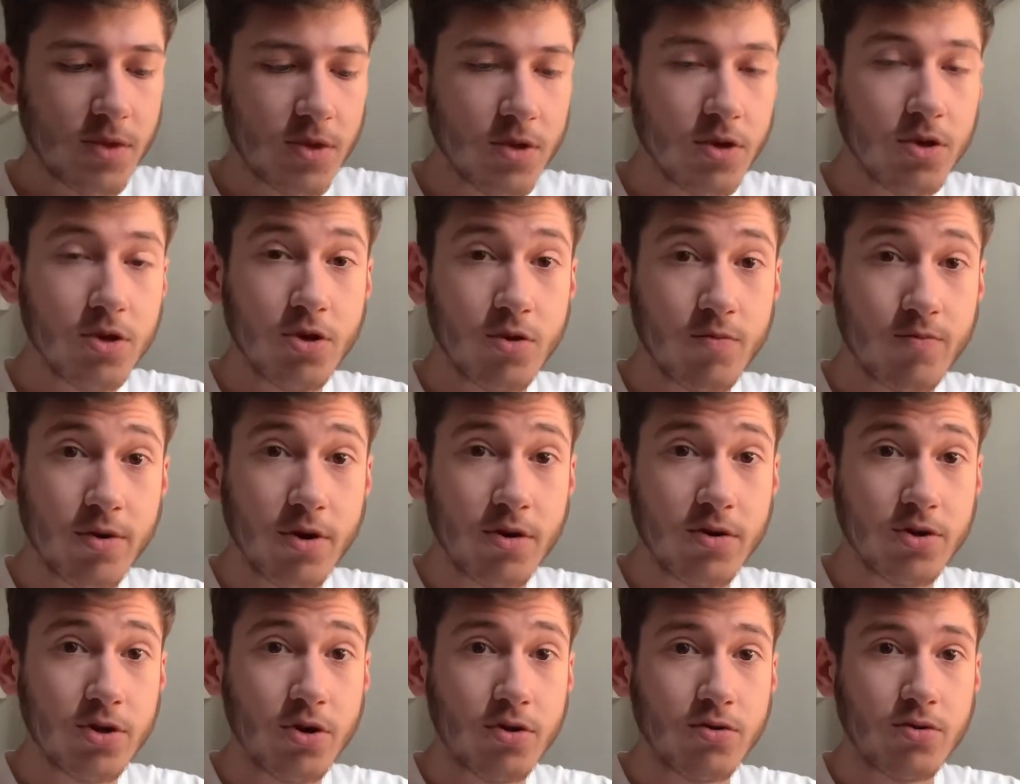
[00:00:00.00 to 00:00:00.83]
You probably
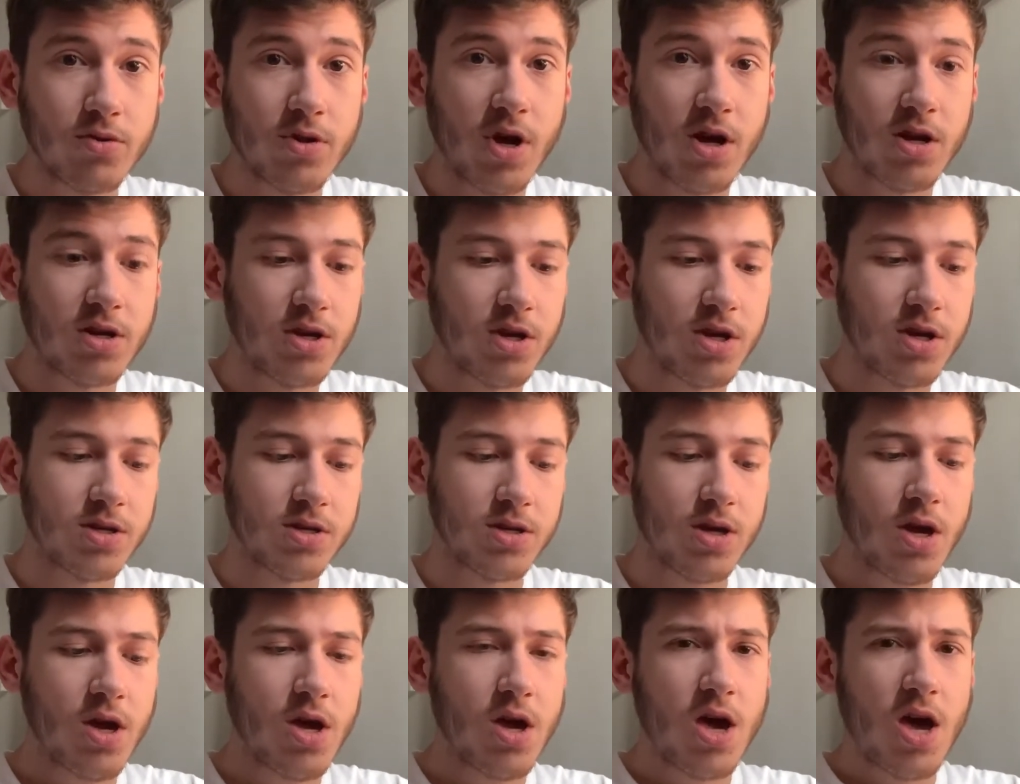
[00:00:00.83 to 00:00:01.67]
know who Lonnie is.
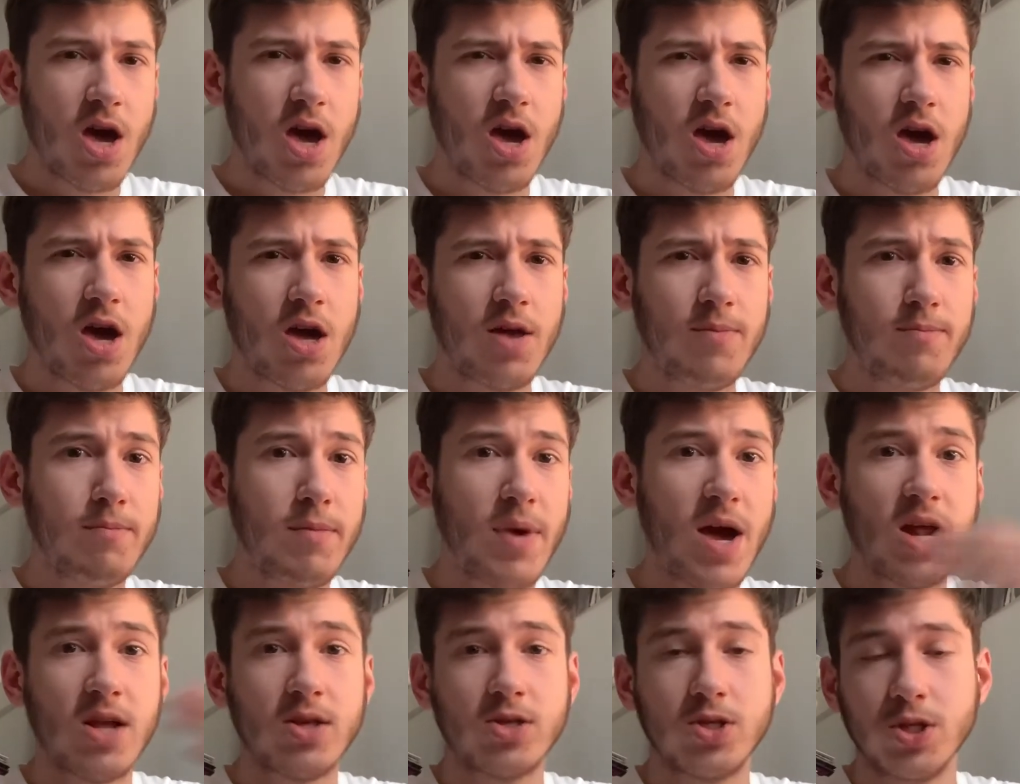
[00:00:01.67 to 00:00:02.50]
And
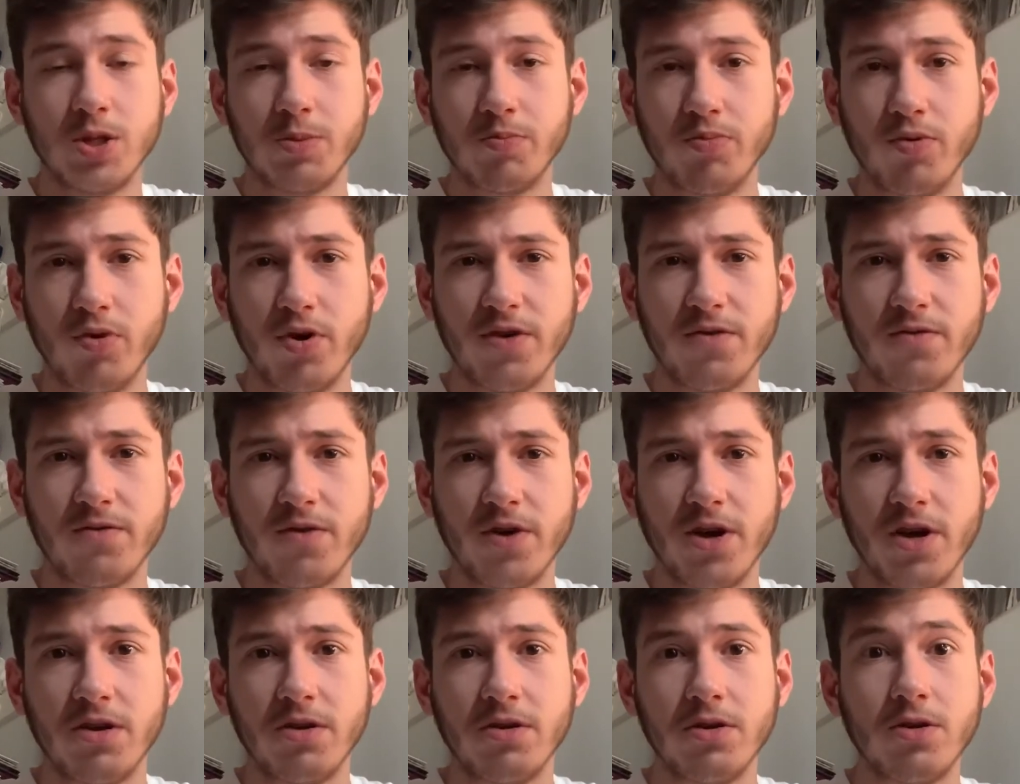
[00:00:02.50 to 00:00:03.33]
Madison's
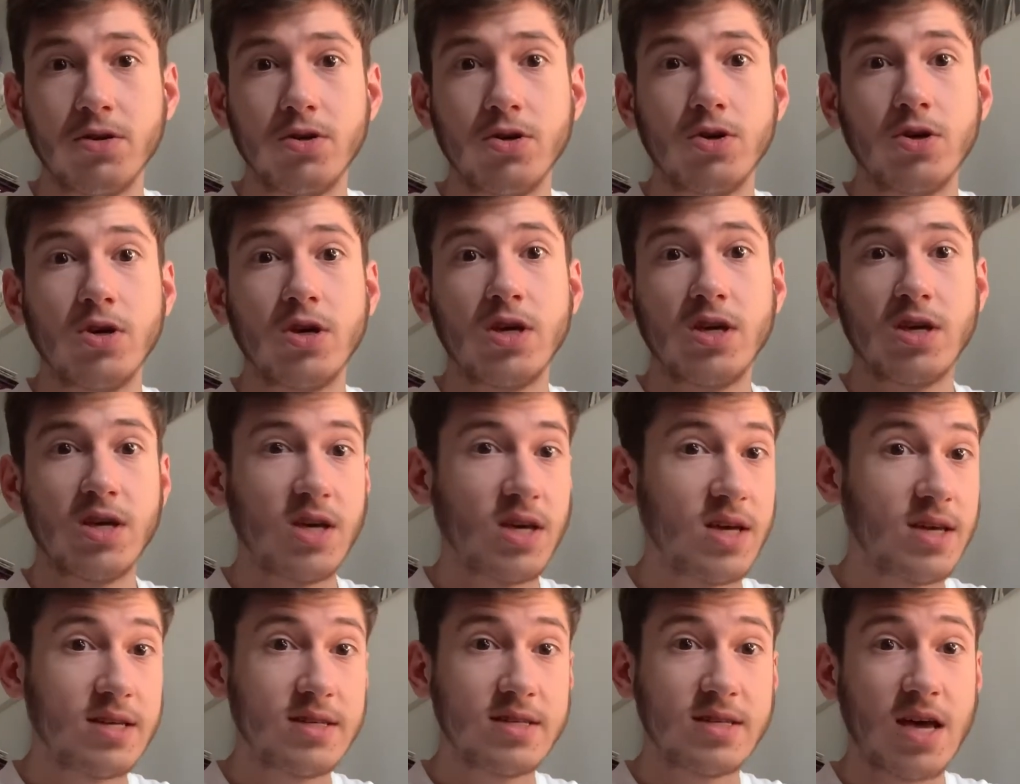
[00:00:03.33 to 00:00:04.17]
boyfriend
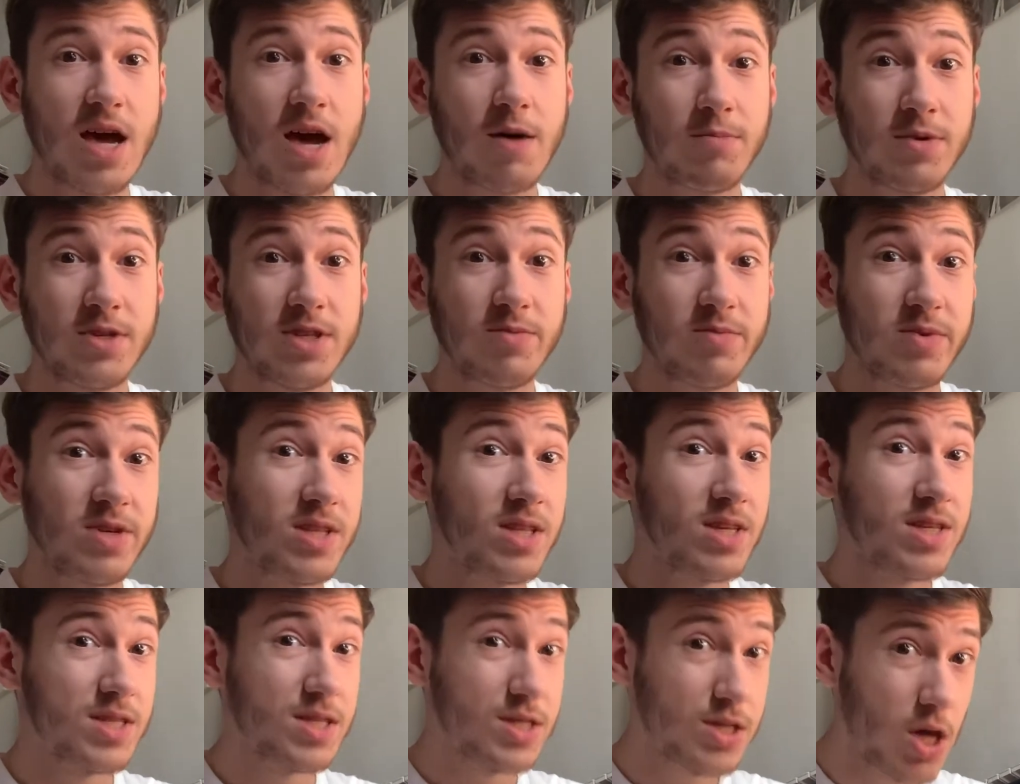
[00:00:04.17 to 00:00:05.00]
happened to be the
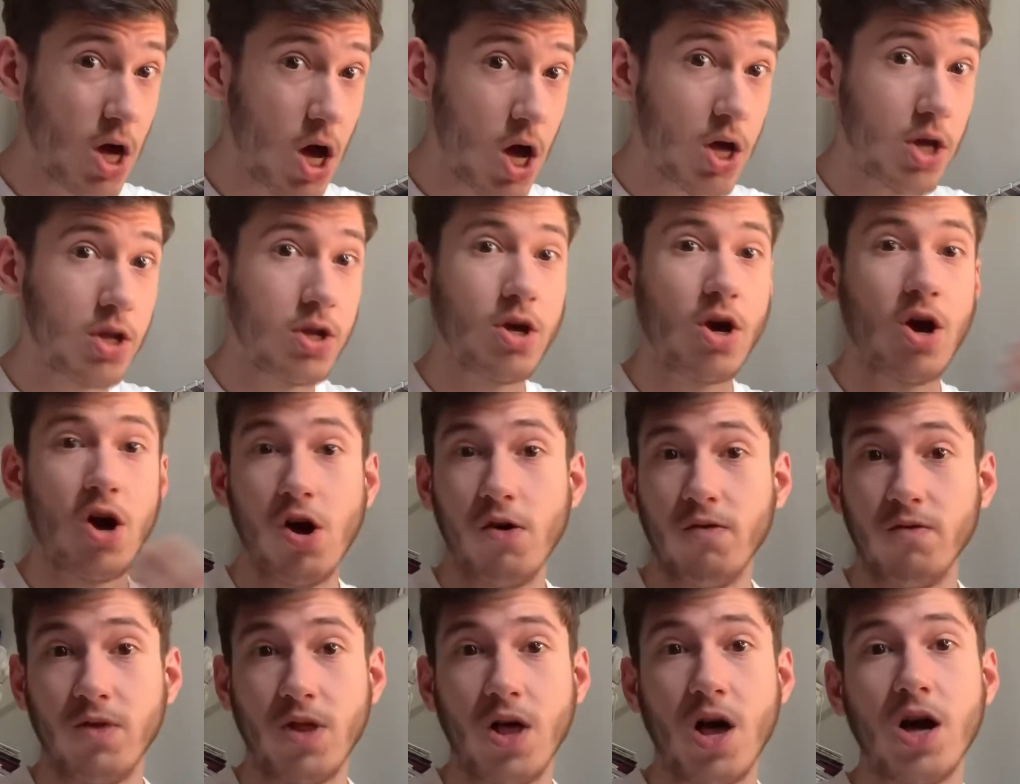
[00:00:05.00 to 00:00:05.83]
son
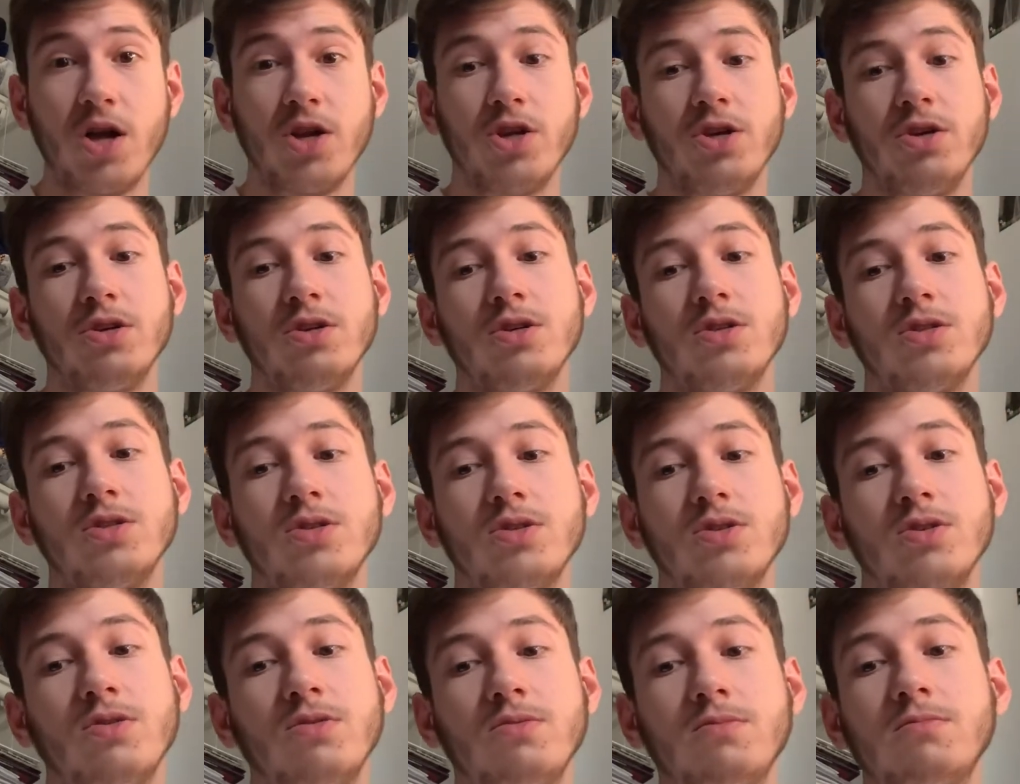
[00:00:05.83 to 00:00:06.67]
of Lonnie.
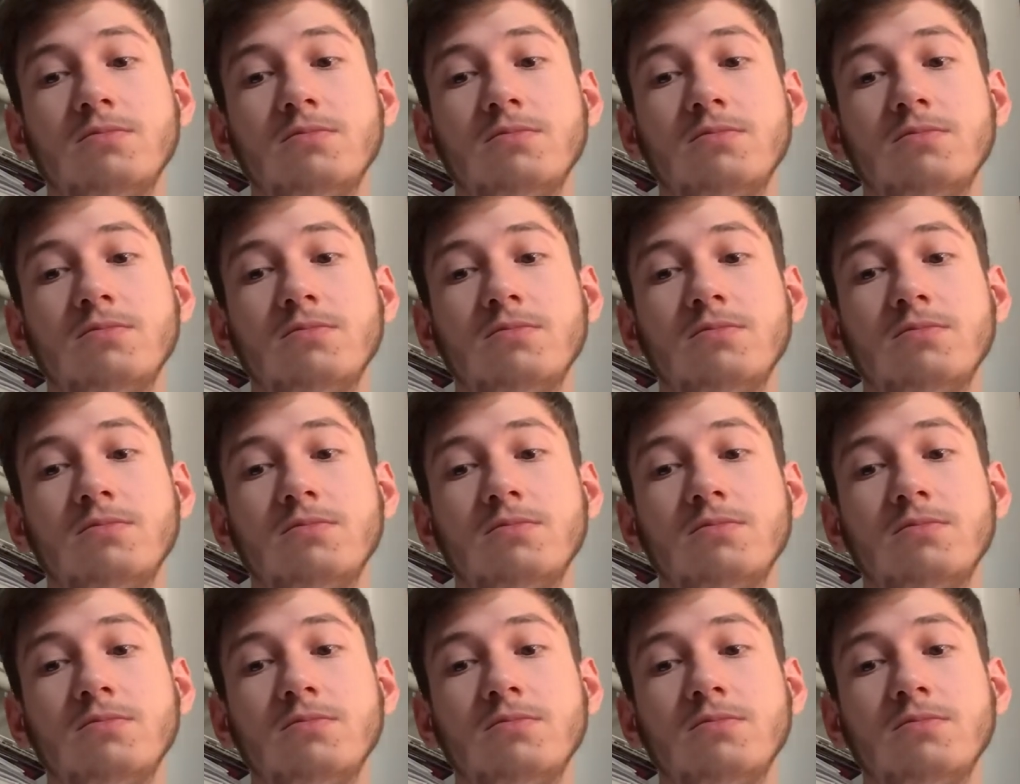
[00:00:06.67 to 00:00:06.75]
So